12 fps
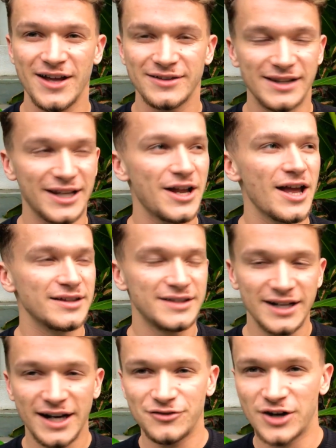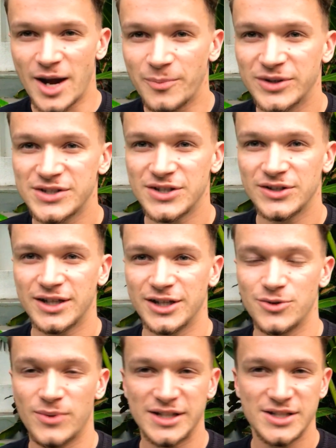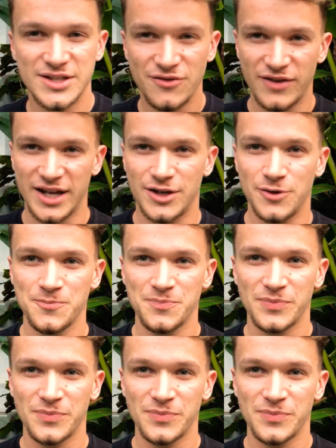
Like, did it ever happen to you that you went to some venue,